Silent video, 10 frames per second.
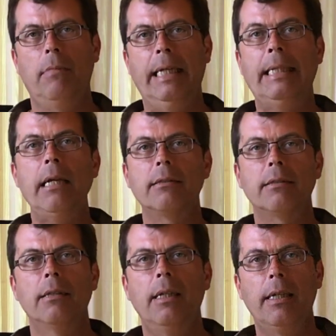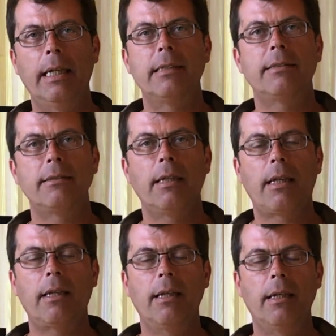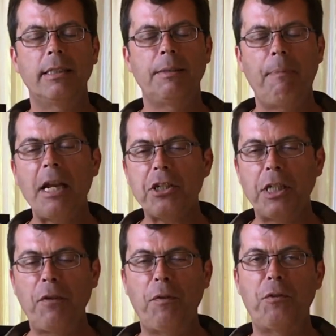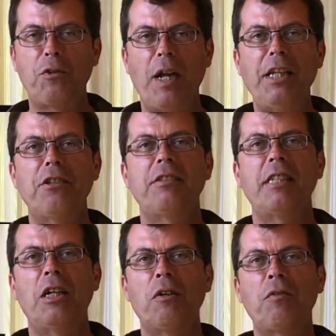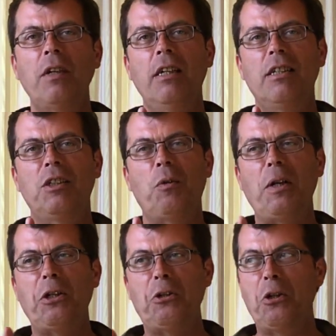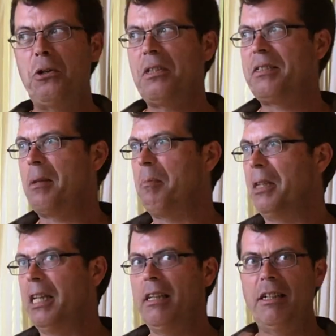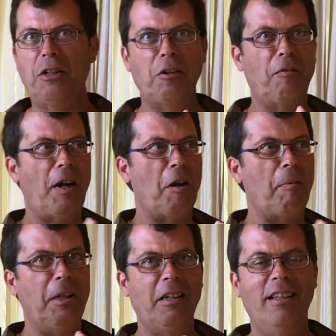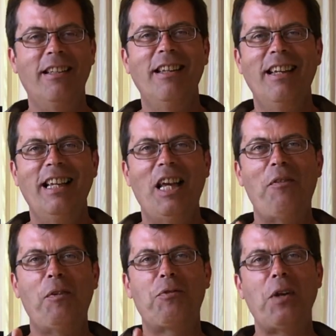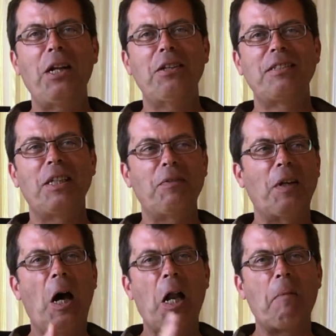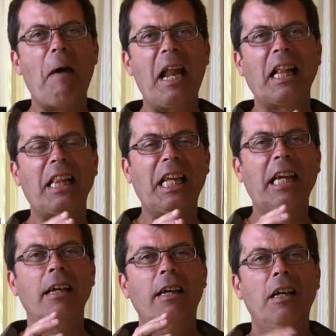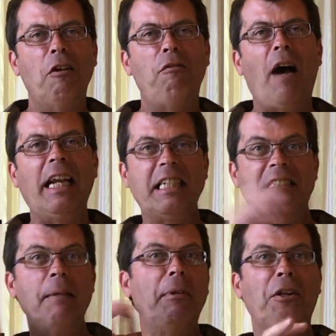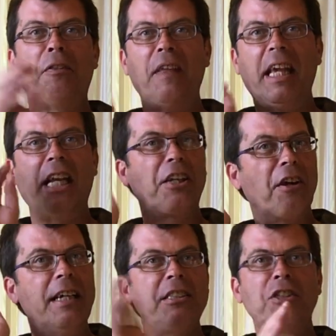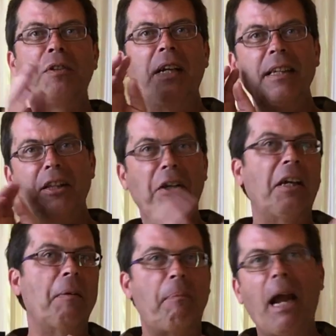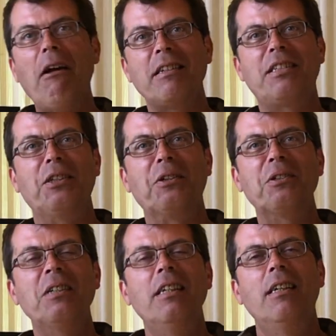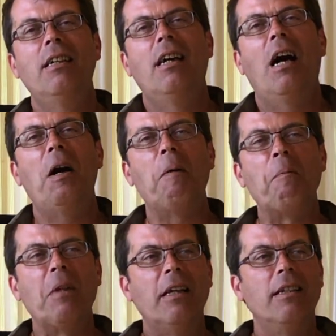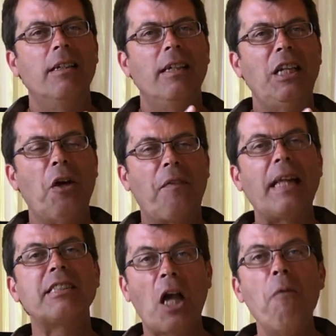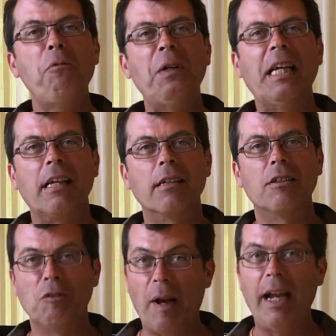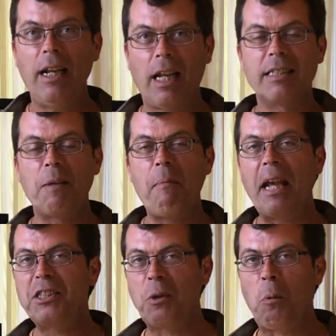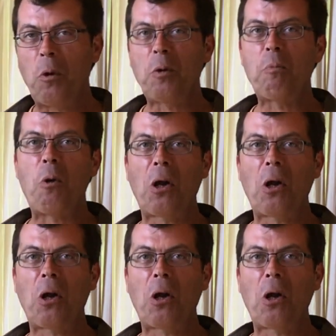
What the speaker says: It does. It's especially if you've trained yourself to, when you notice something in your environment, if you've trained yourself to automatically find a similar thing in your history that you can compare it to, that's comforting, right? Because it makes your world more